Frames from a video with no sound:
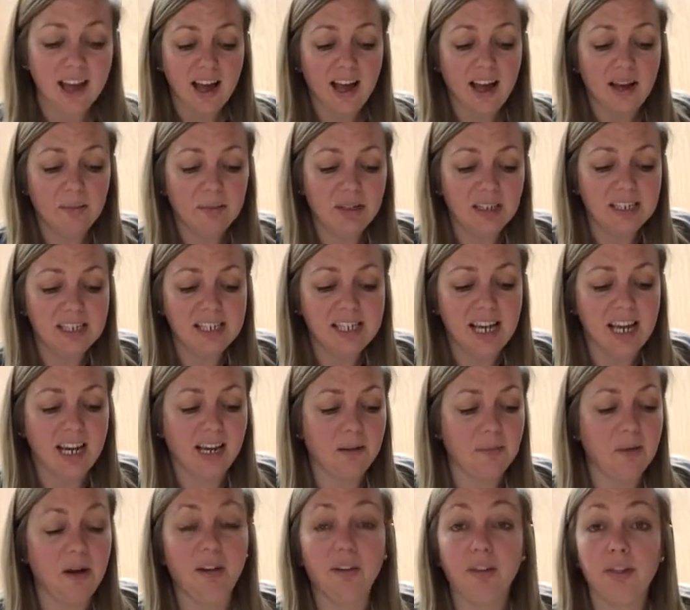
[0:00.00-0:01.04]
I'm going to take
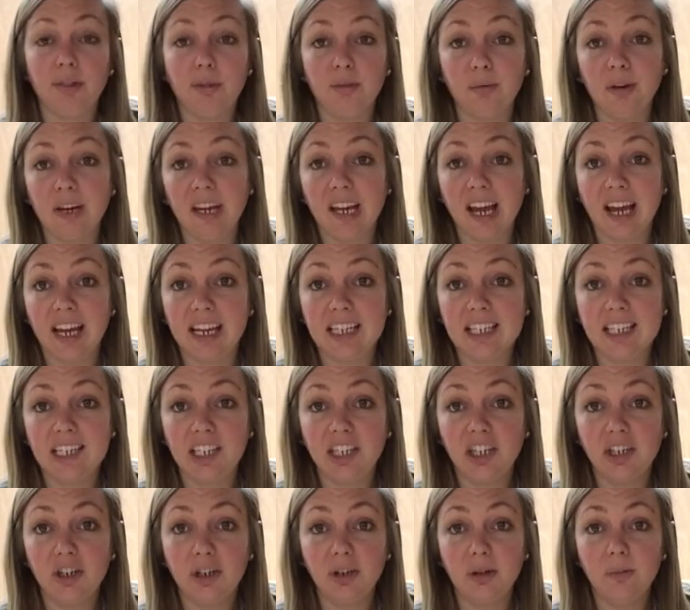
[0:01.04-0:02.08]
about 3 ice
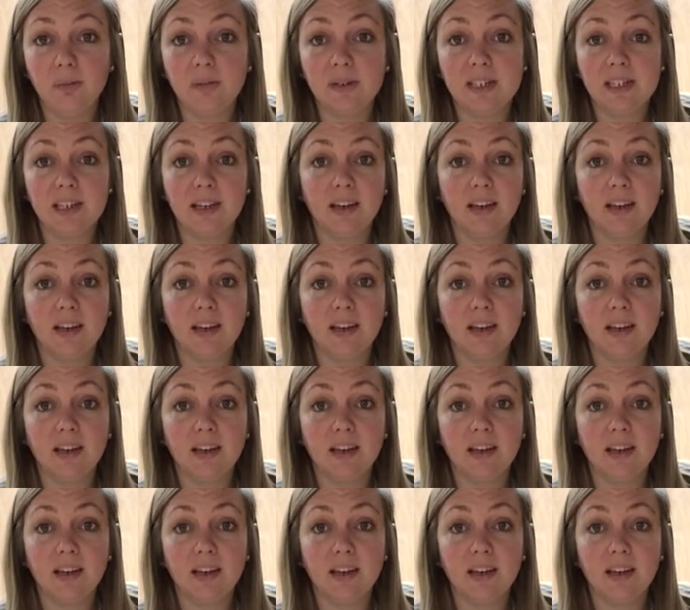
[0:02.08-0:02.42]
cubes,